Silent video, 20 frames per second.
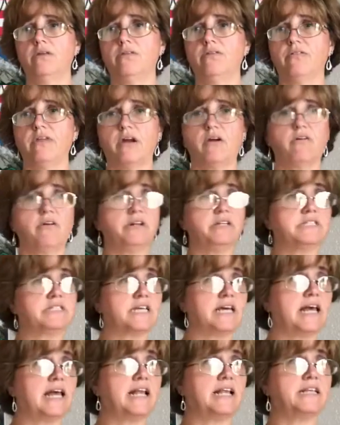their
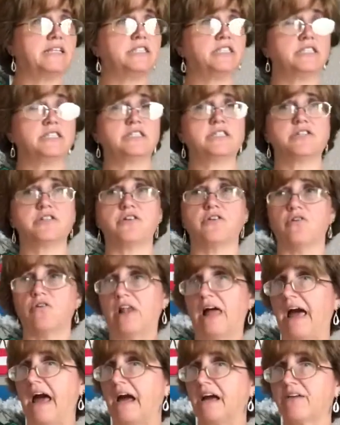intelligence, their
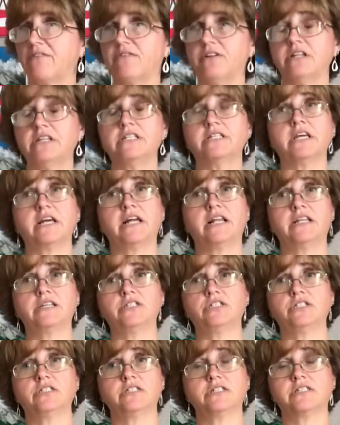lack of
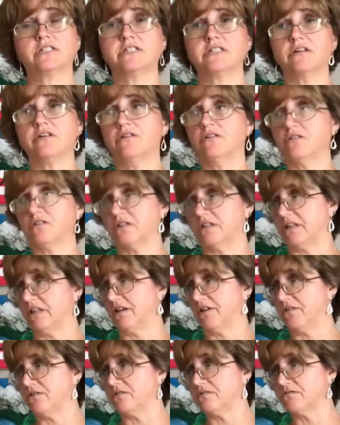intelligence, their
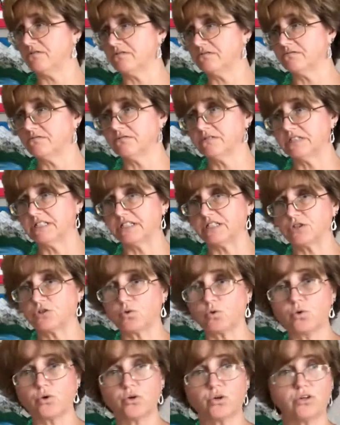their
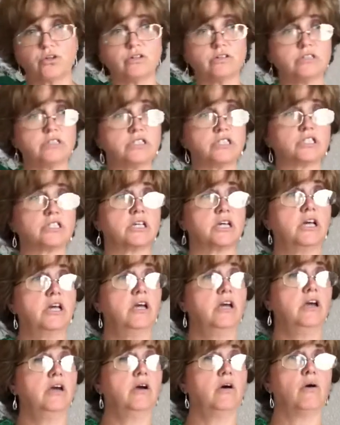disorders,
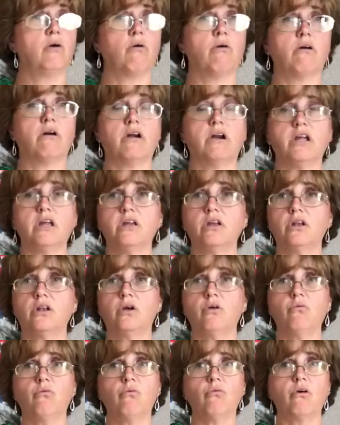or you
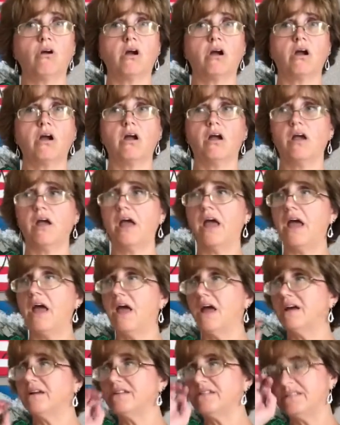know, it,
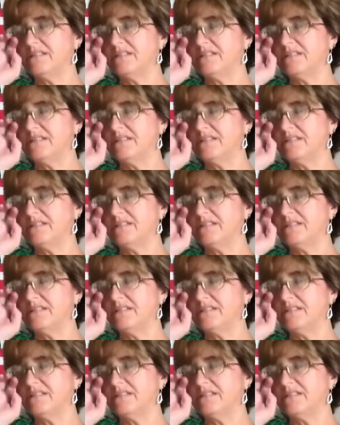eh,